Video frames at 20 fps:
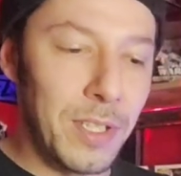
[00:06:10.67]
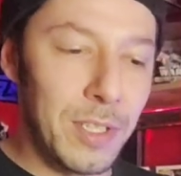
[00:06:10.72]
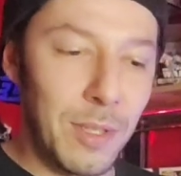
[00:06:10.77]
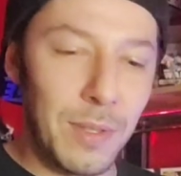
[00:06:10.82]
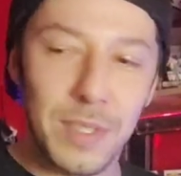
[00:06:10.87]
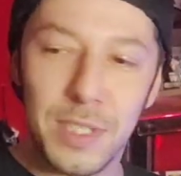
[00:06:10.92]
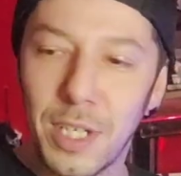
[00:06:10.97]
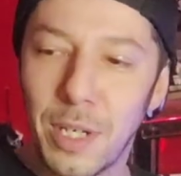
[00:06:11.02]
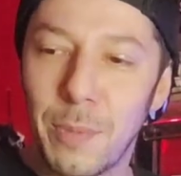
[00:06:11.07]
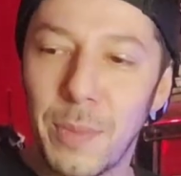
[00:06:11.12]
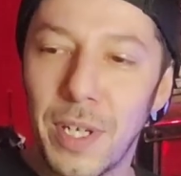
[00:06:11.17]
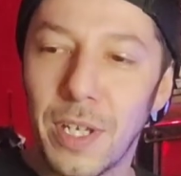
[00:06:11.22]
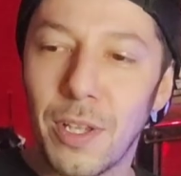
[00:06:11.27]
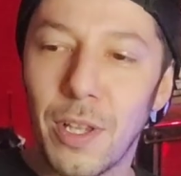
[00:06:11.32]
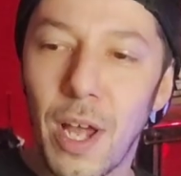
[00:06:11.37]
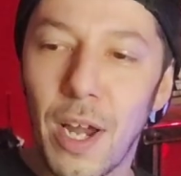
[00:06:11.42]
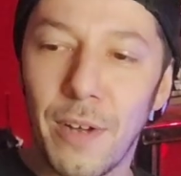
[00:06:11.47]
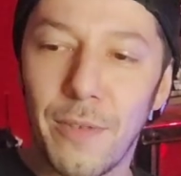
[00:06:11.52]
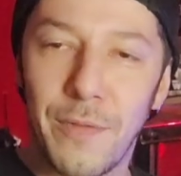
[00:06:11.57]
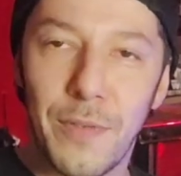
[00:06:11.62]
So it's gonna be a
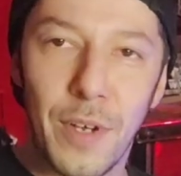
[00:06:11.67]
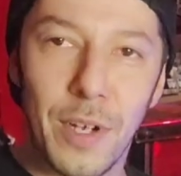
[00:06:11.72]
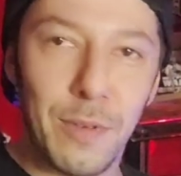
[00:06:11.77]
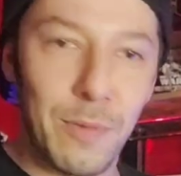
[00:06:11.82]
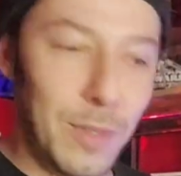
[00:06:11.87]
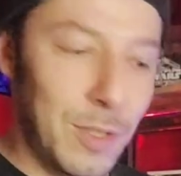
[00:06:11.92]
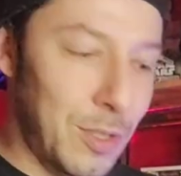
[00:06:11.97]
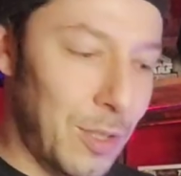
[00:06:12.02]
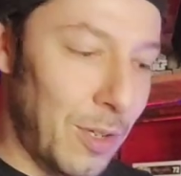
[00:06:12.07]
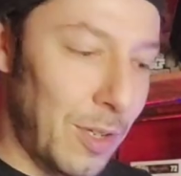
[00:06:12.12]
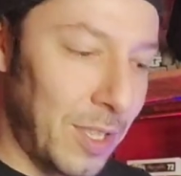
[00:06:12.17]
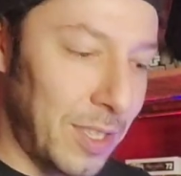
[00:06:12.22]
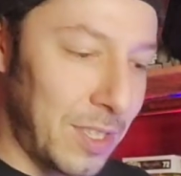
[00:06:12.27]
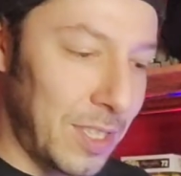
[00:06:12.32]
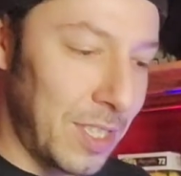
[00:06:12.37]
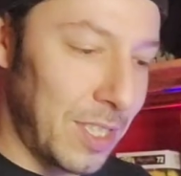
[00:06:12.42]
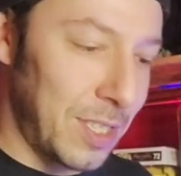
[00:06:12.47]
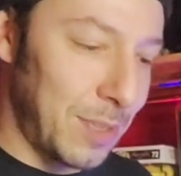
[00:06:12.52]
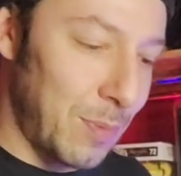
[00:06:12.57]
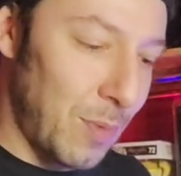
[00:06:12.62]
lot of fun returning
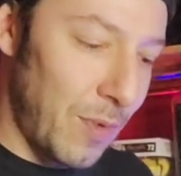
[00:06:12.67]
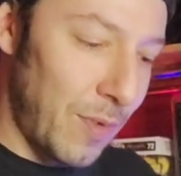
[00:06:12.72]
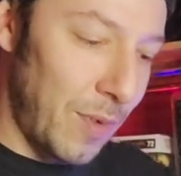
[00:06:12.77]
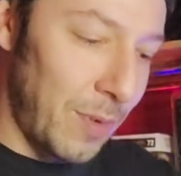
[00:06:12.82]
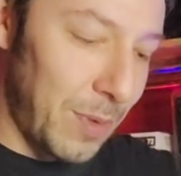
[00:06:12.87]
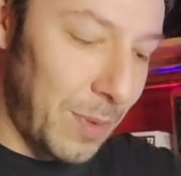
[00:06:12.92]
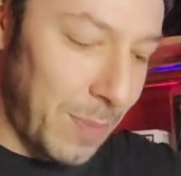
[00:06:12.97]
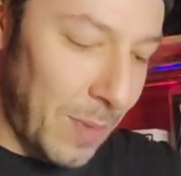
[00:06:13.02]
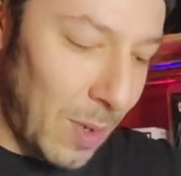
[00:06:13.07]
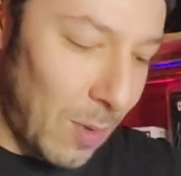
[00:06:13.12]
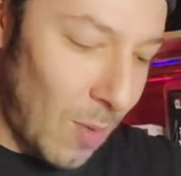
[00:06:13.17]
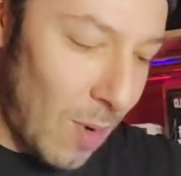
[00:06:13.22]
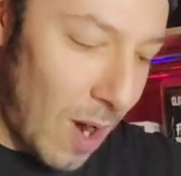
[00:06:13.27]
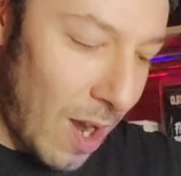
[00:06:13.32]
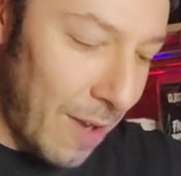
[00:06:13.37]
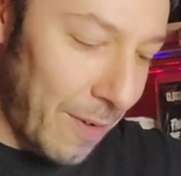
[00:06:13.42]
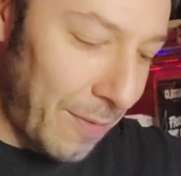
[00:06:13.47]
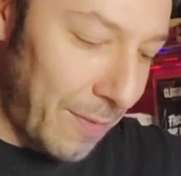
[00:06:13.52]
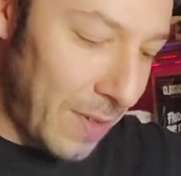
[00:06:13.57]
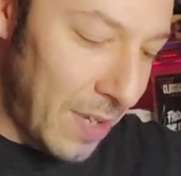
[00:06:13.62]
to this movie with my
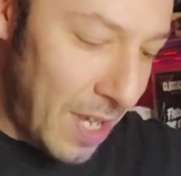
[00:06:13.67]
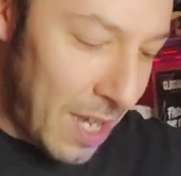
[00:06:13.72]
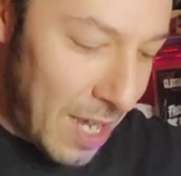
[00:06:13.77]
wife.